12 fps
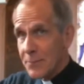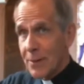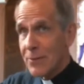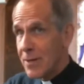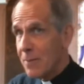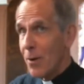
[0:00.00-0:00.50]

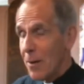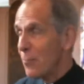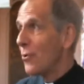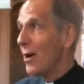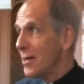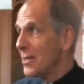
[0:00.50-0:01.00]
I've said my
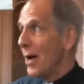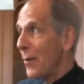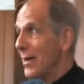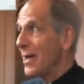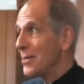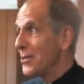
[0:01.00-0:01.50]
prayers,
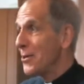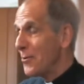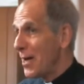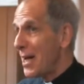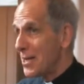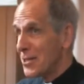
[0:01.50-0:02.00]
now I need to do
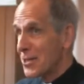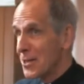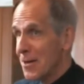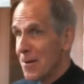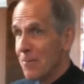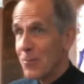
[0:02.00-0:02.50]

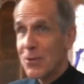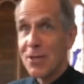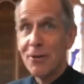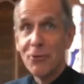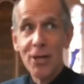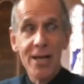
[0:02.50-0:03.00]
this. And
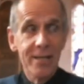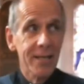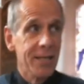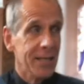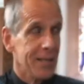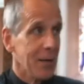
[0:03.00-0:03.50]
so
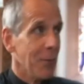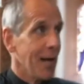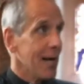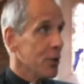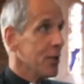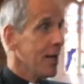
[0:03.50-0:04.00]
Jesus says,
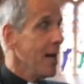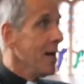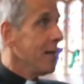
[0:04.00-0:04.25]
well, actually,